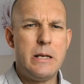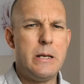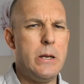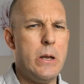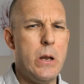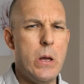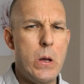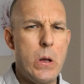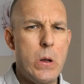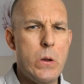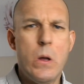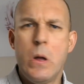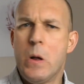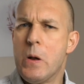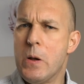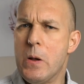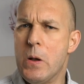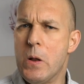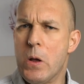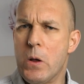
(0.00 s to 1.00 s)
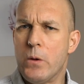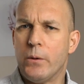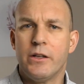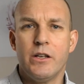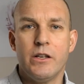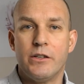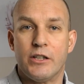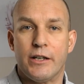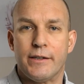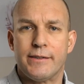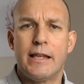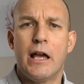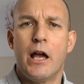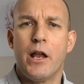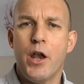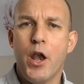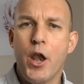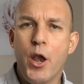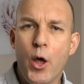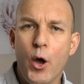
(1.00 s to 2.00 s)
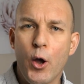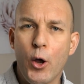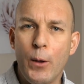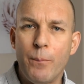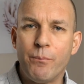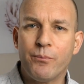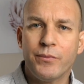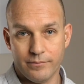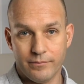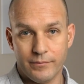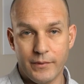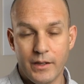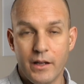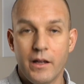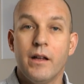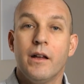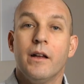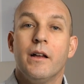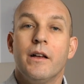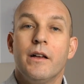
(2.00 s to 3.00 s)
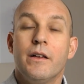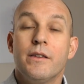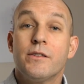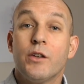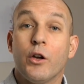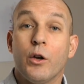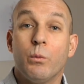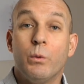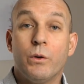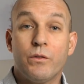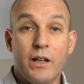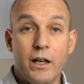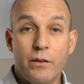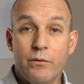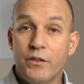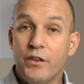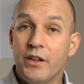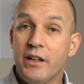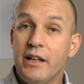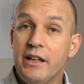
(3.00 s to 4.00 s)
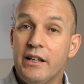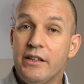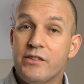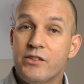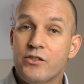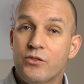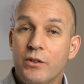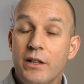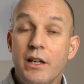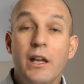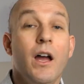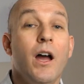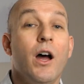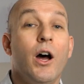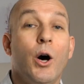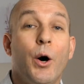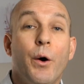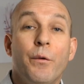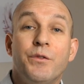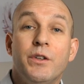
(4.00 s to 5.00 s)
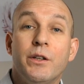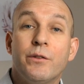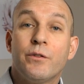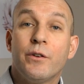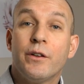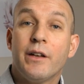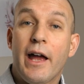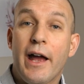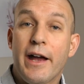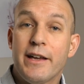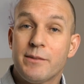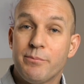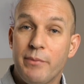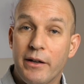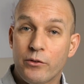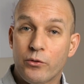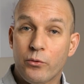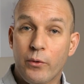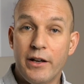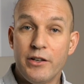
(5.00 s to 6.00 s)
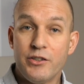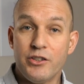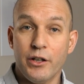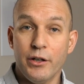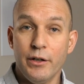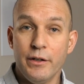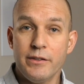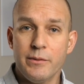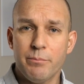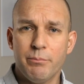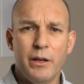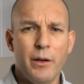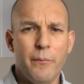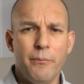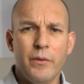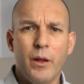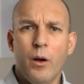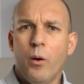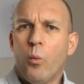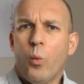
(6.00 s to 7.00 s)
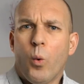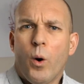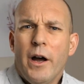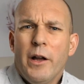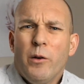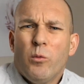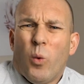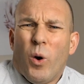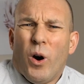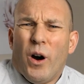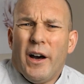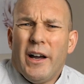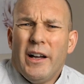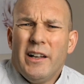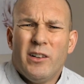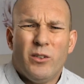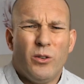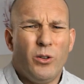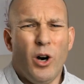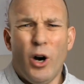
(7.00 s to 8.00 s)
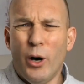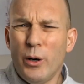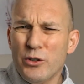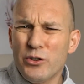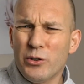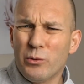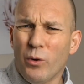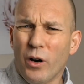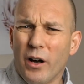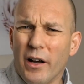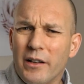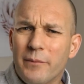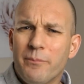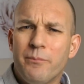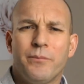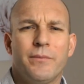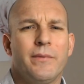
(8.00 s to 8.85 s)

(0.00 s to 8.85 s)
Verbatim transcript: No, no, just no. So we've covered the history of different aspect ratios, but why wide or ultra wide?